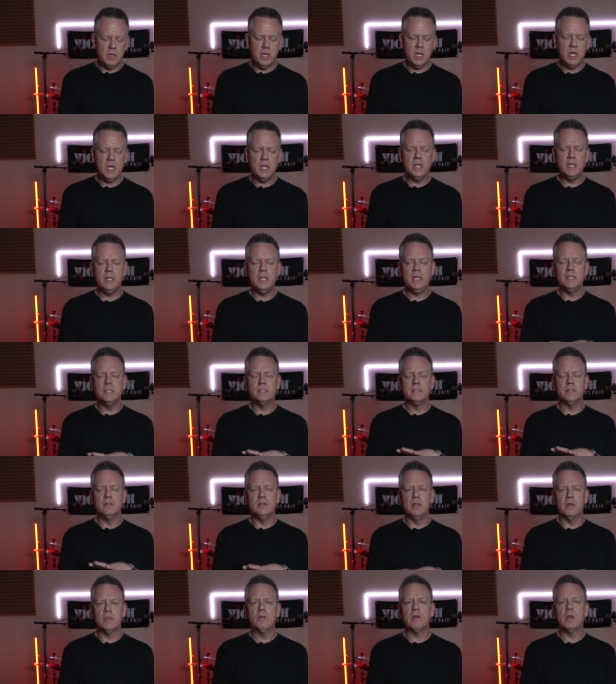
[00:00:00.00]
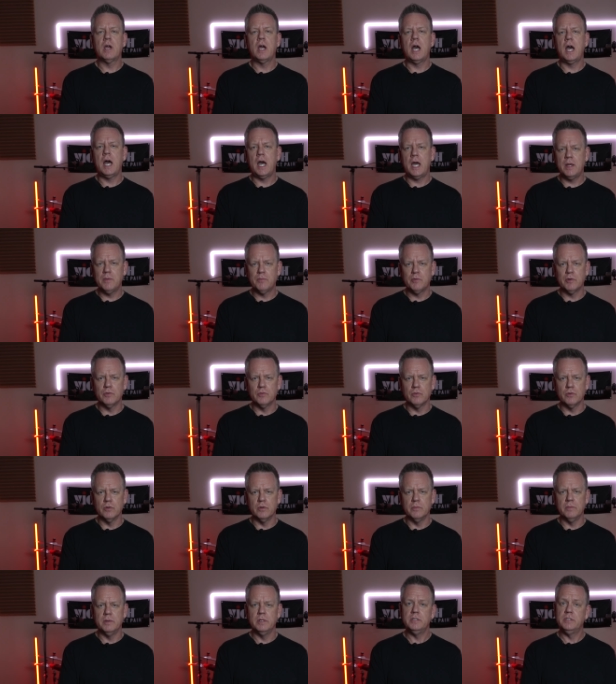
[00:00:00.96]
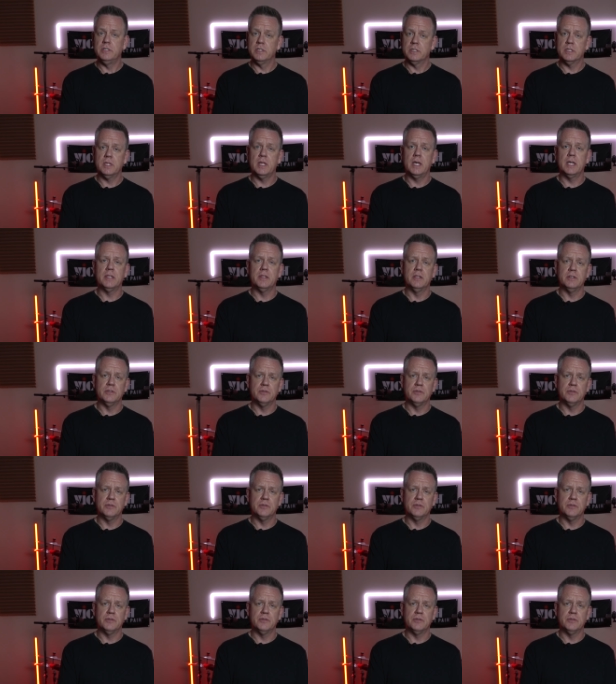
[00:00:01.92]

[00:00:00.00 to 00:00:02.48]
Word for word: it is another hybrid rudiment, just like the